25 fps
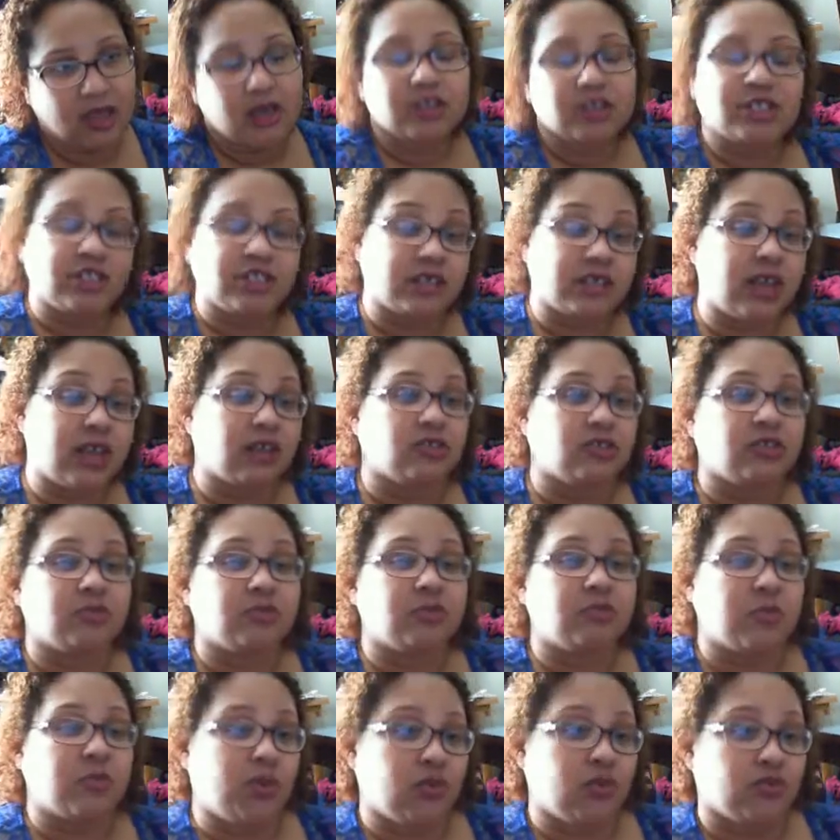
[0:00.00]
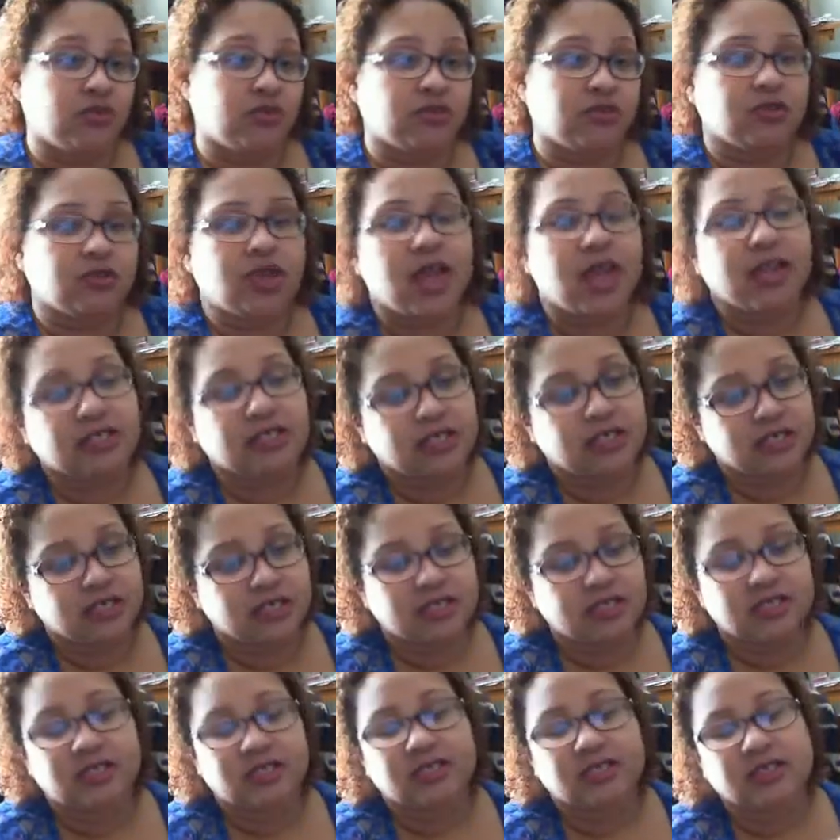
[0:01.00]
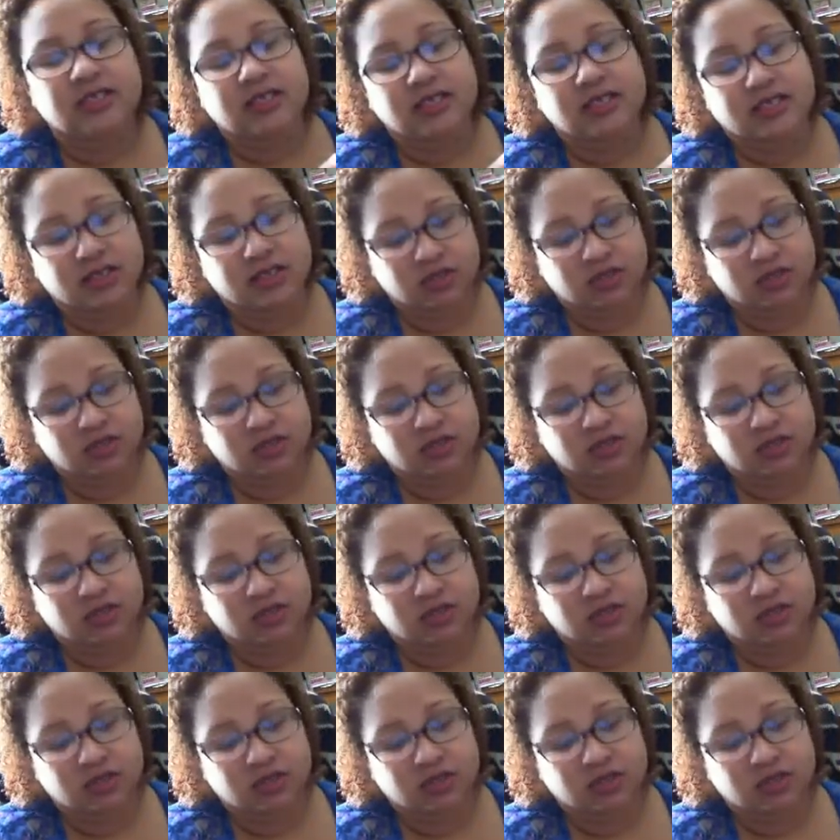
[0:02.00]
She's actually both. Isis is a